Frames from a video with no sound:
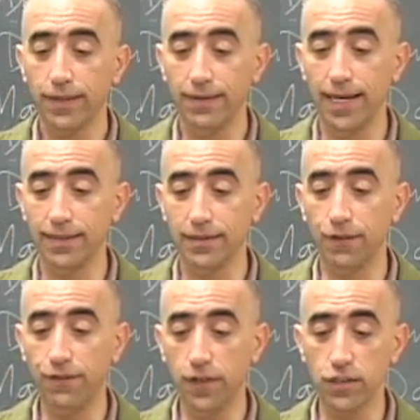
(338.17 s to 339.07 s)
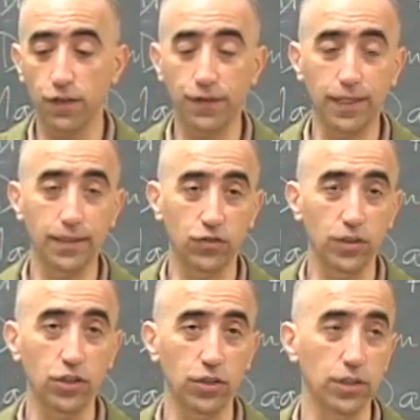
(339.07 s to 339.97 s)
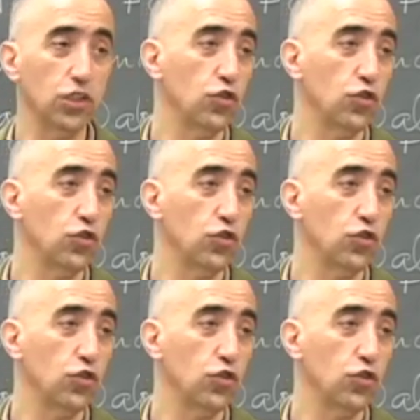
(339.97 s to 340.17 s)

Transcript: that the philosophical tradition is